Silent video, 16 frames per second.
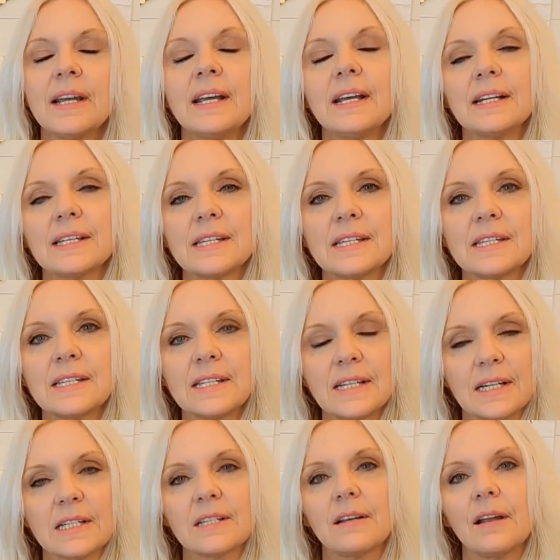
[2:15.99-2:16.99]
it
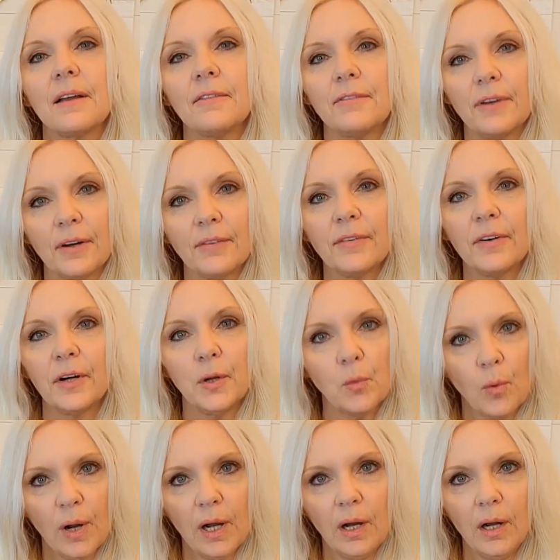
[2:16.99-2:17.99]
sticks very, very
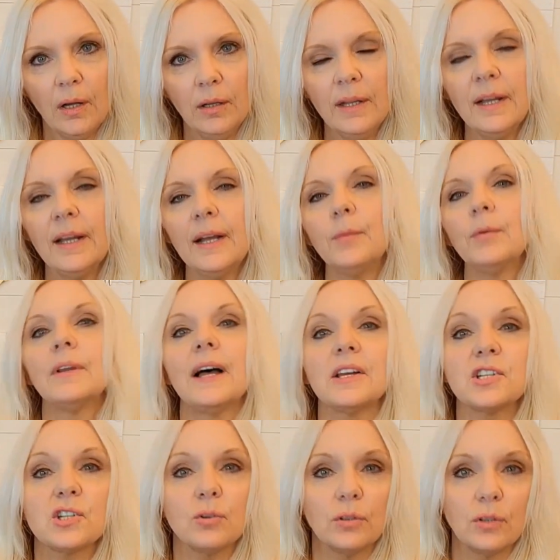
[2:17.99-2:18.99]
well and will
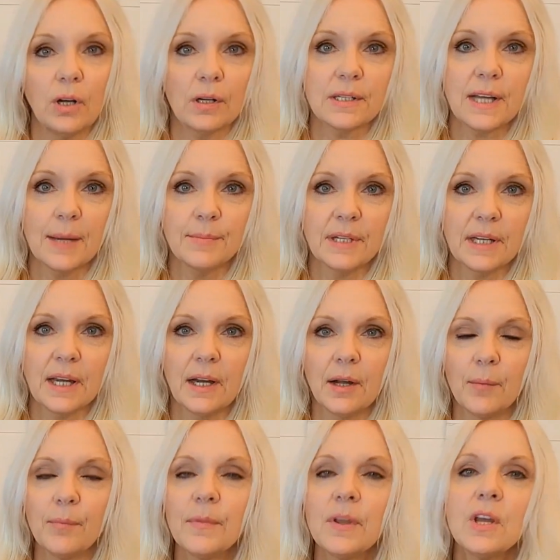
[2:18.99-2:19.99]
last you a long time to
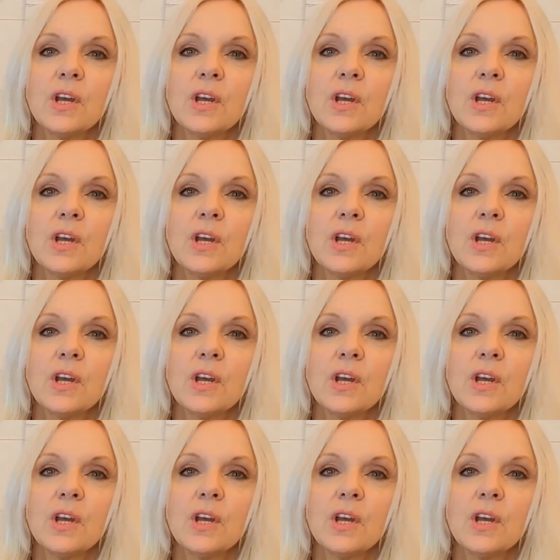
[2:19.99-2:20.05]
come.